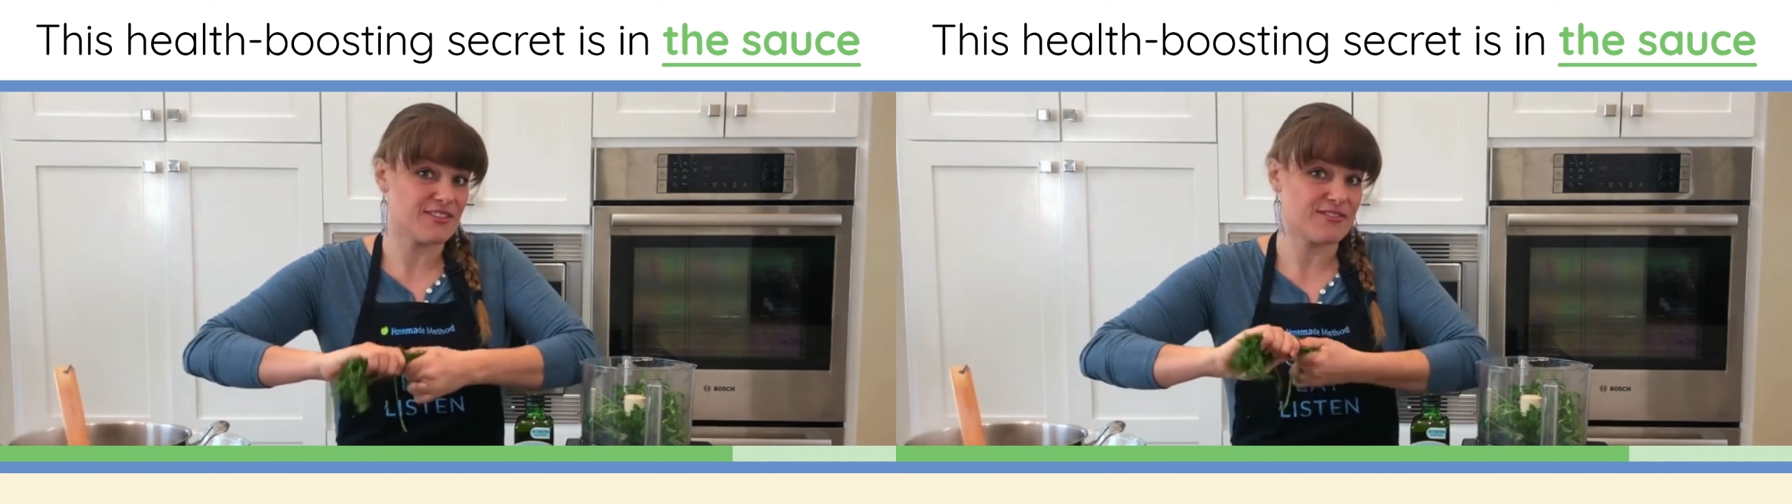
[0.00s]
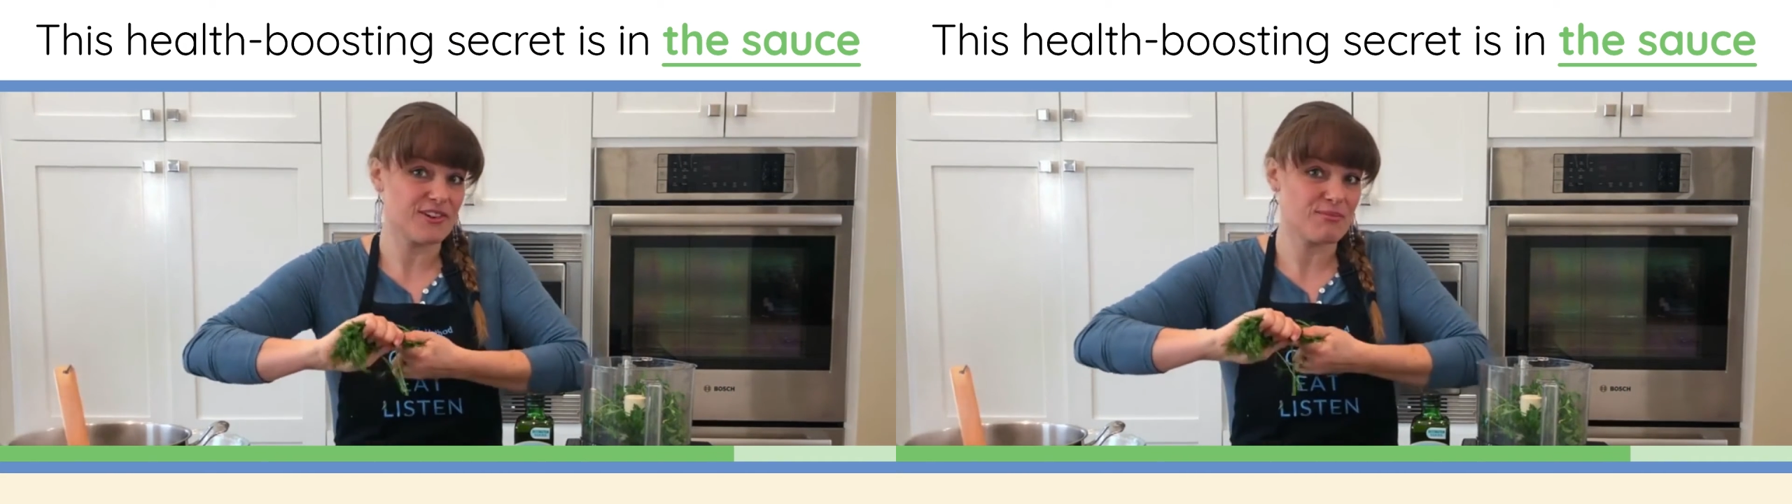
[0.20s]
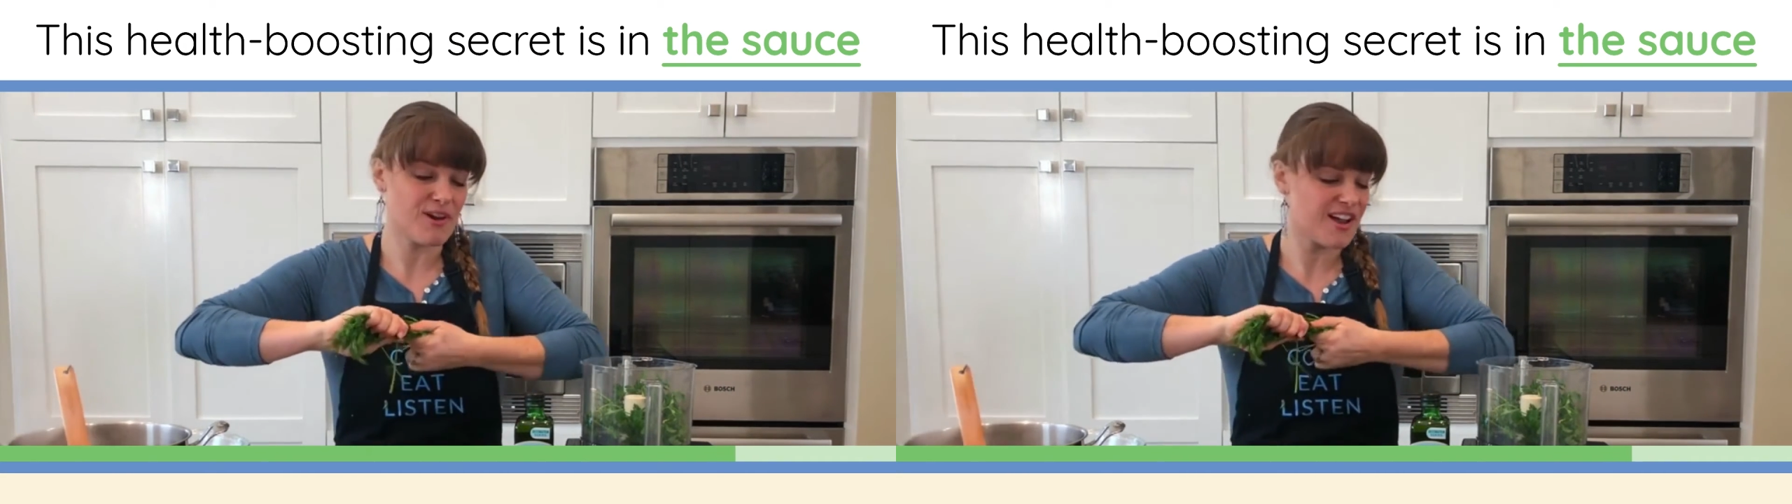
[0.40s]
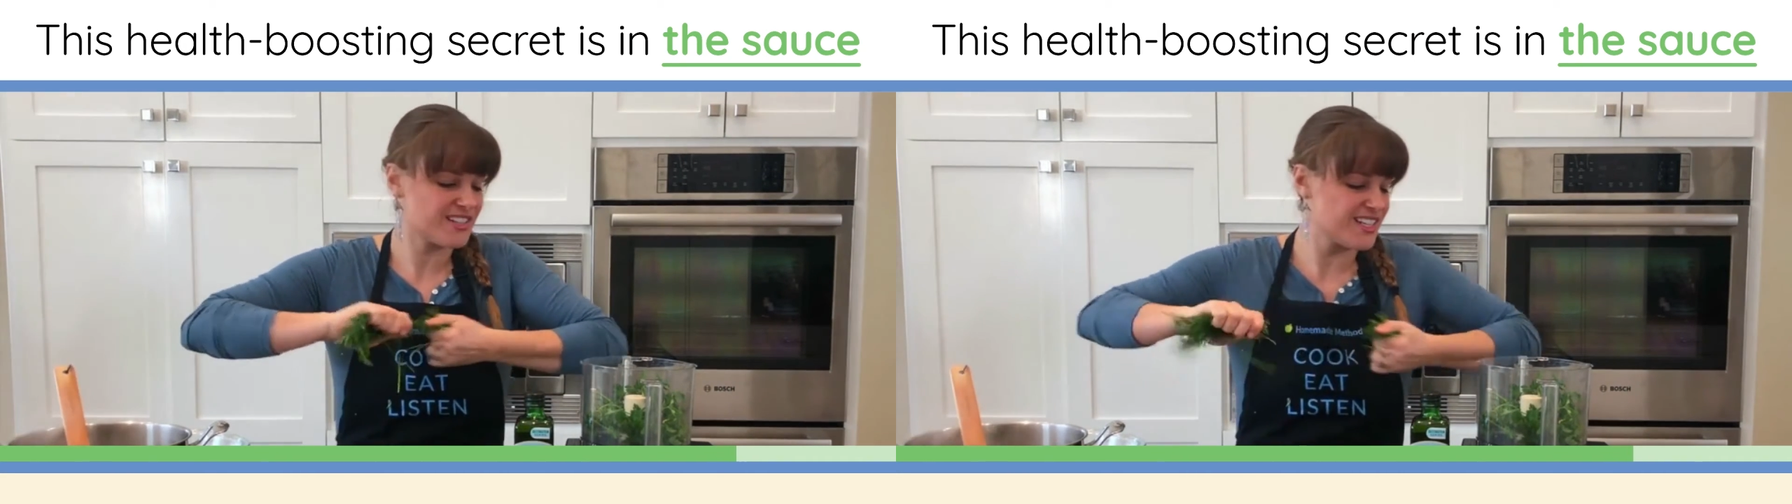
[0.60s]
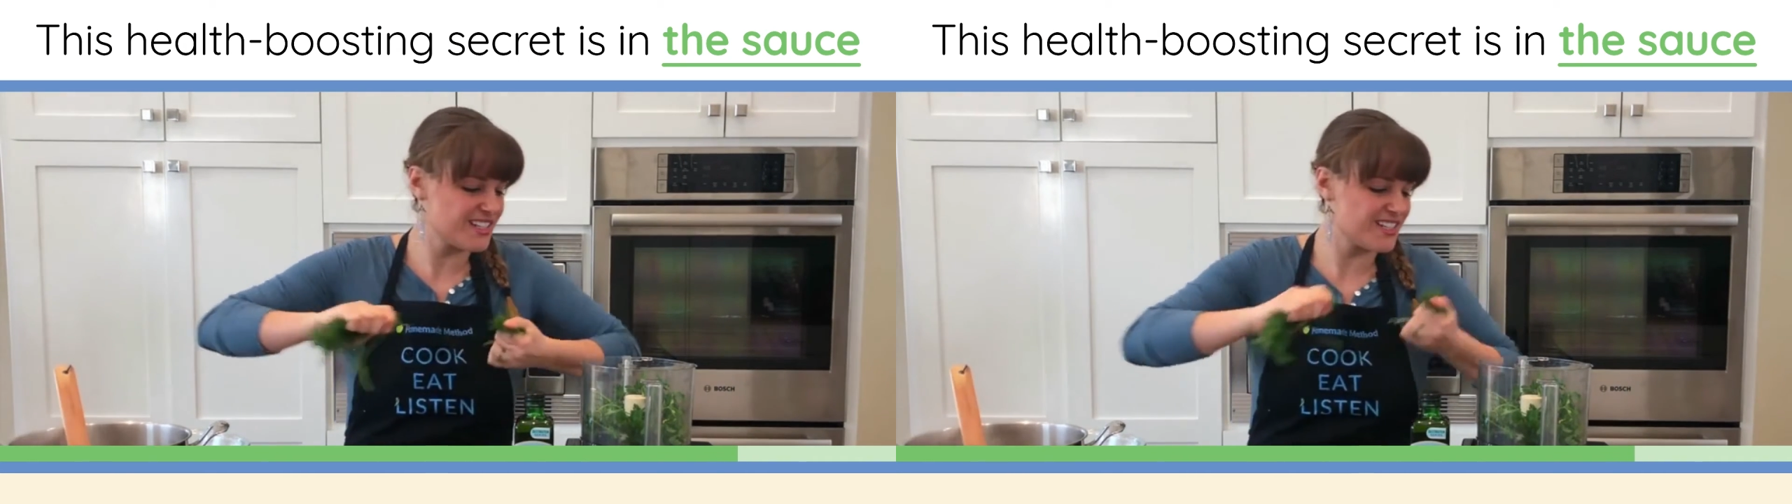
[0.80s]
food
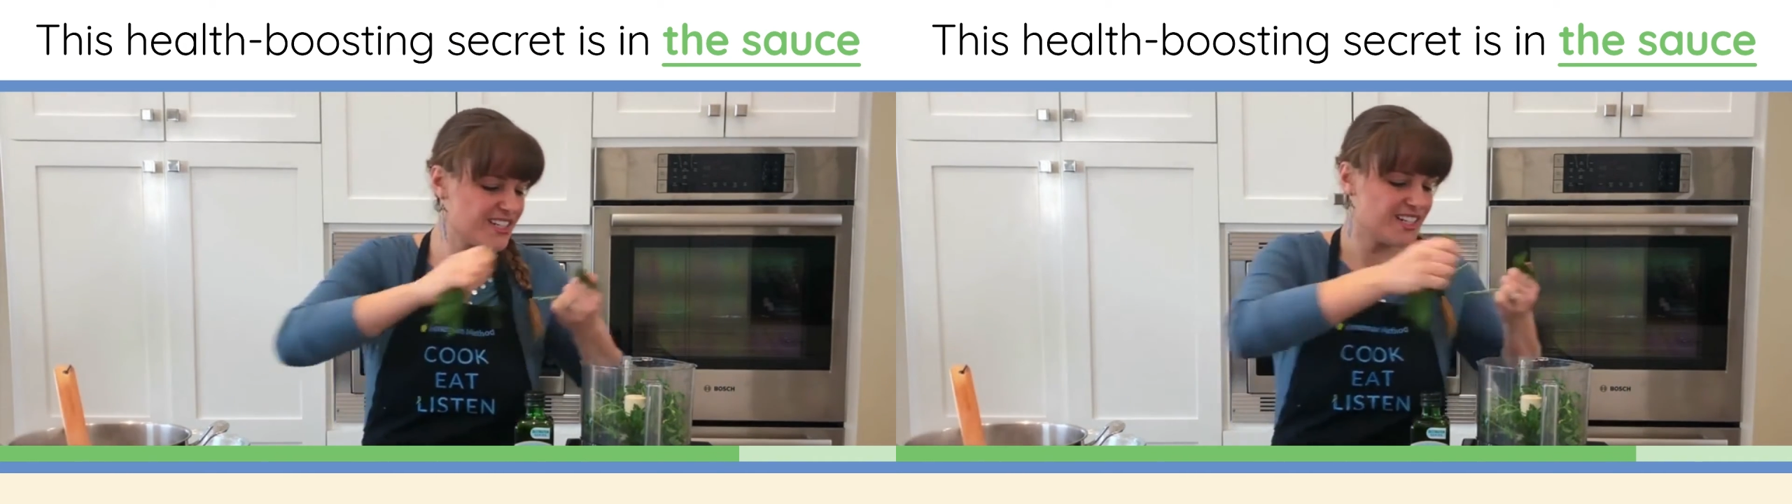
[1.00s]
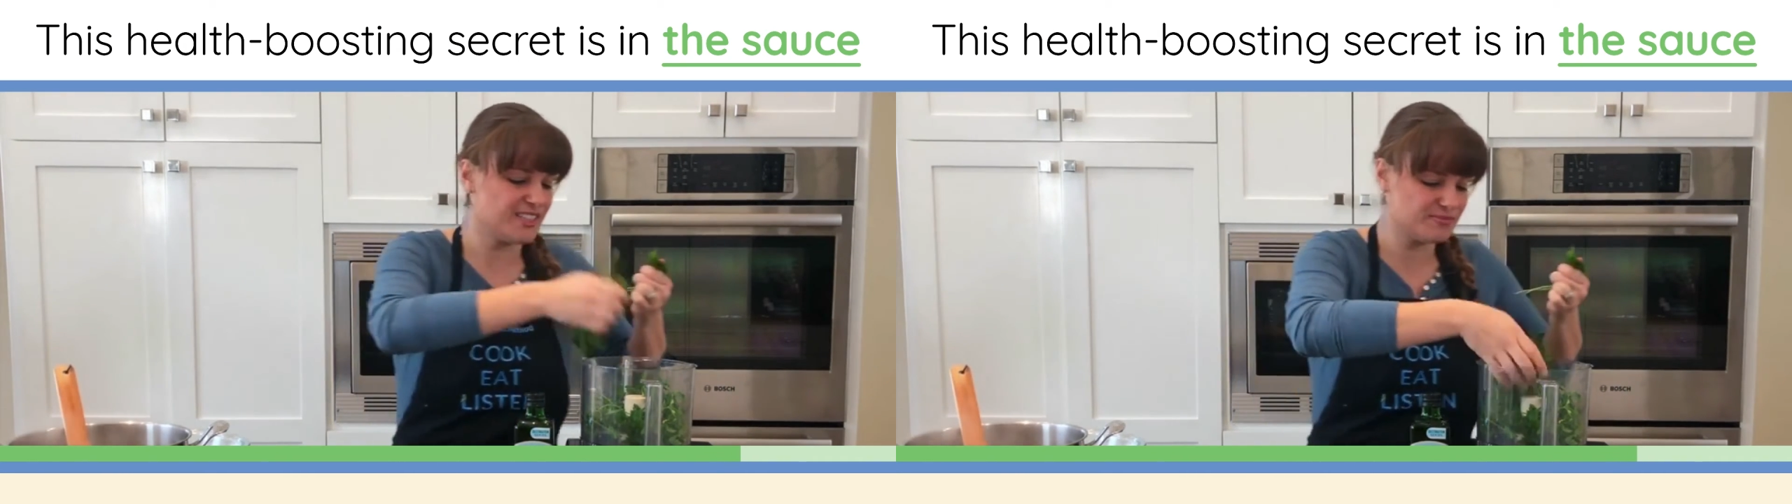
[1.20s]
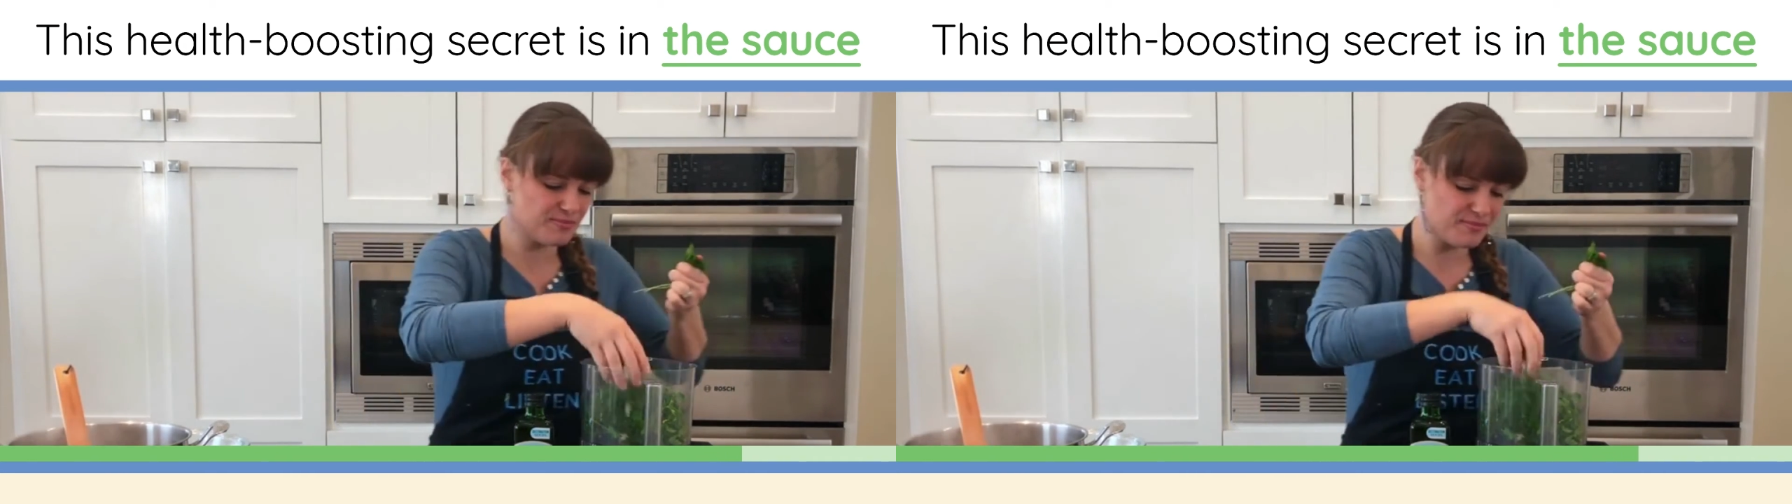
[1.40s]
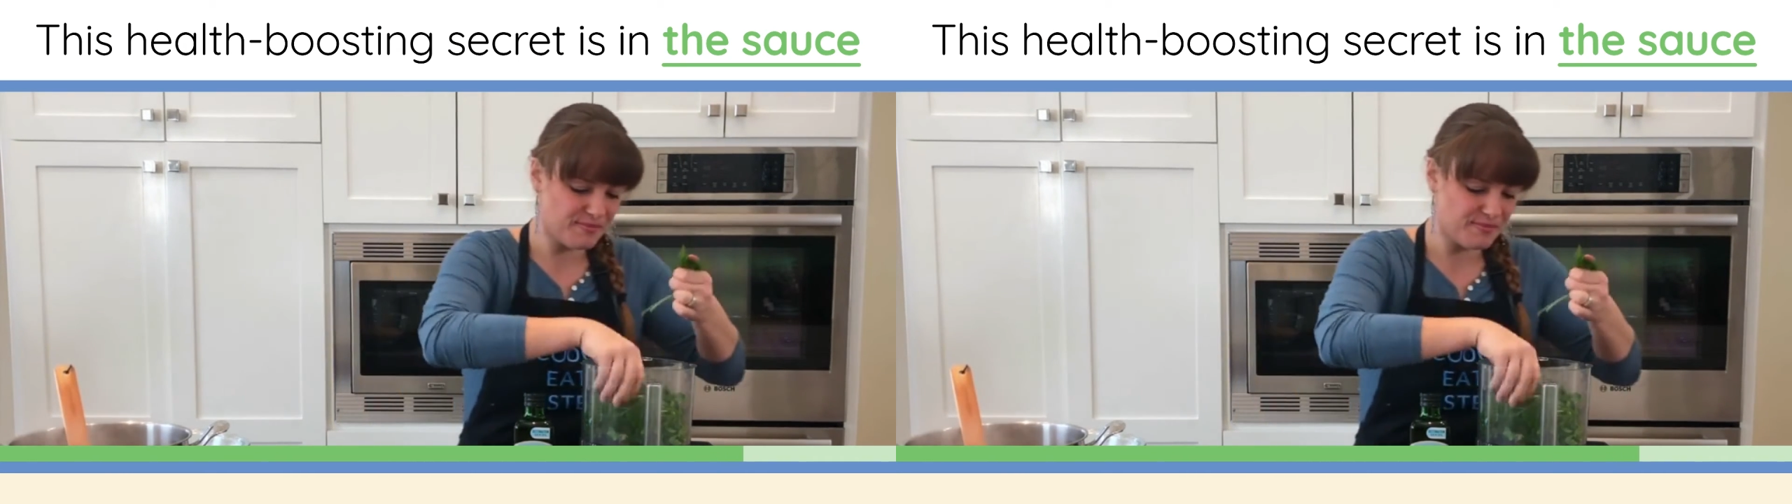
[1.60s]
processor,